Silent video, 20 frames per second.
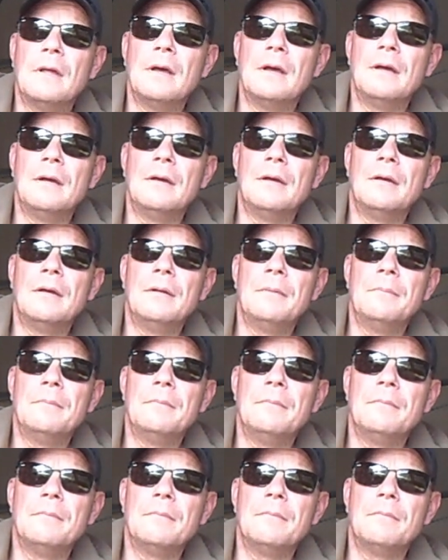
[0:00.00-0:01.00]

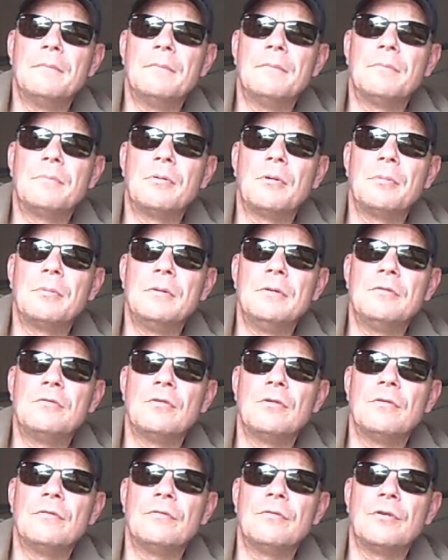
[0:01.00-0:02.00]
Probably
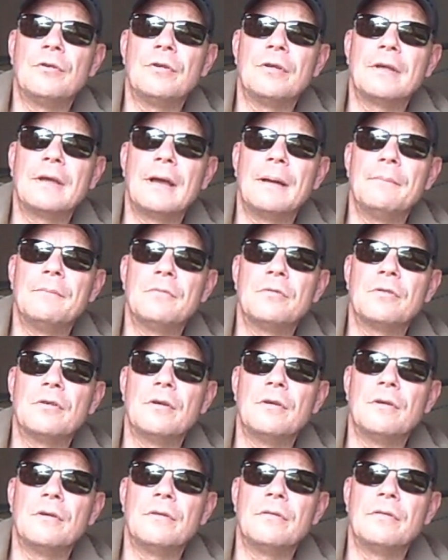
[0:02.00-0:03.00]
try and find a
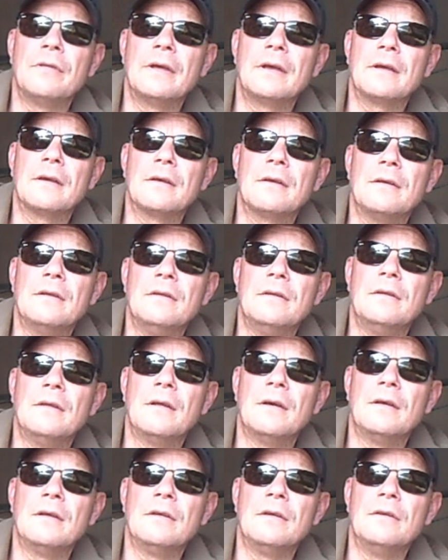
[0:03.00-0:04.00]
campsite, I think,
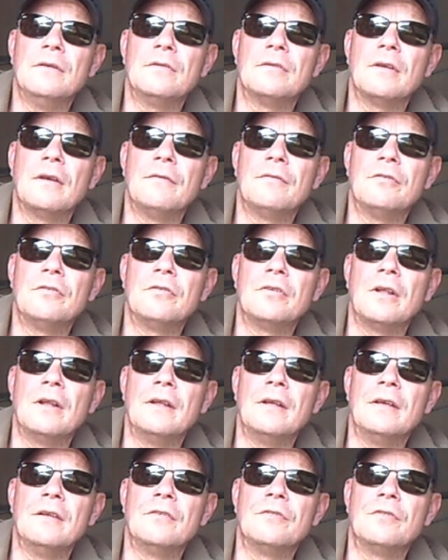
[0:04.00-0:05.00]
and use their
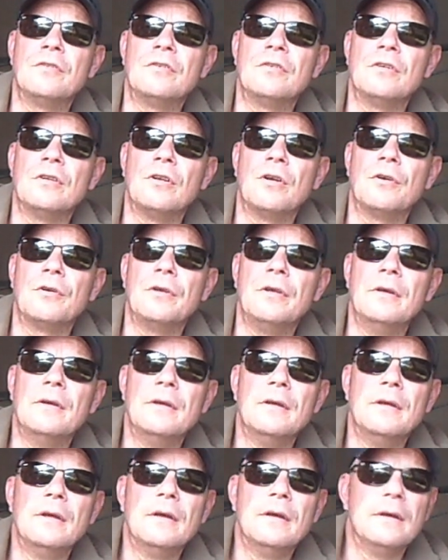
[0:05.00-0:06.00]
facilities for tonight,
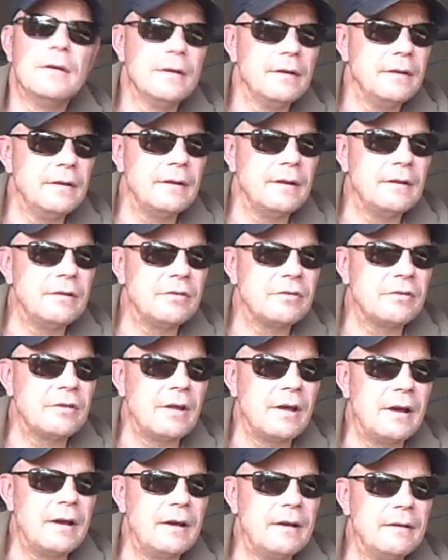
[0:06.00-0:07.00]
and then
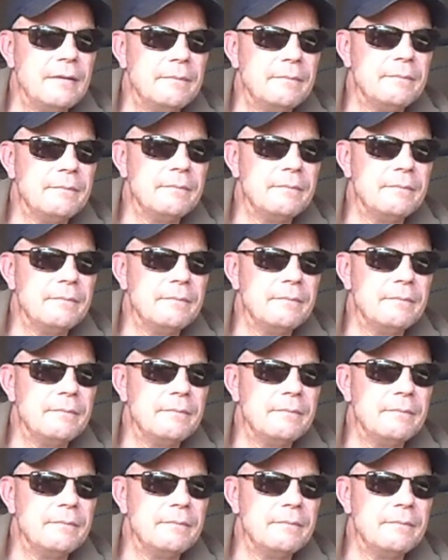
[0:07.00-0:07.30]
start